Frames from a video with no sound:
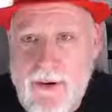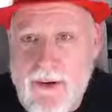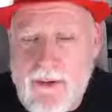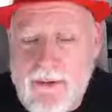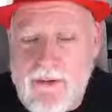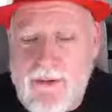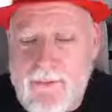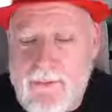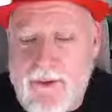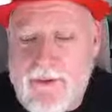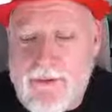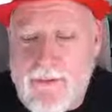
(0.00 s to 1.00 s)
Looking at the
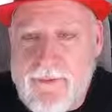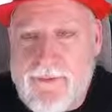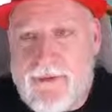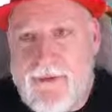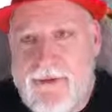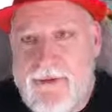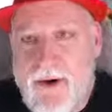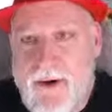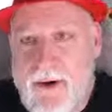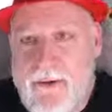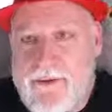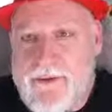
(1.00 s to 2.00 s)
front surface of this
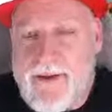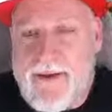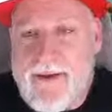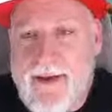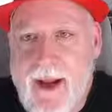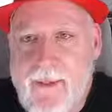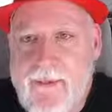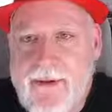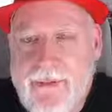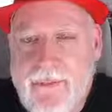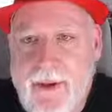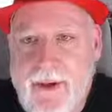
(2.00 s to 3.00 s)
card, I don't see any
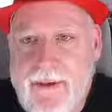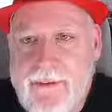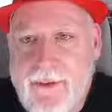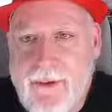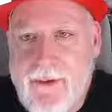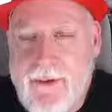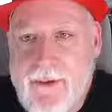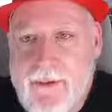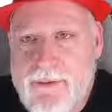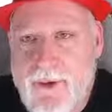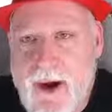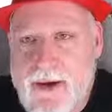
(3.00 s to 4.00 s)
damage, bends, or
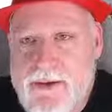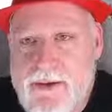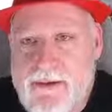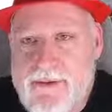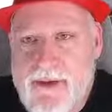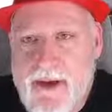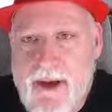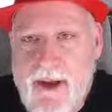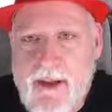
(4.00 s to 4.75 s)
scratches.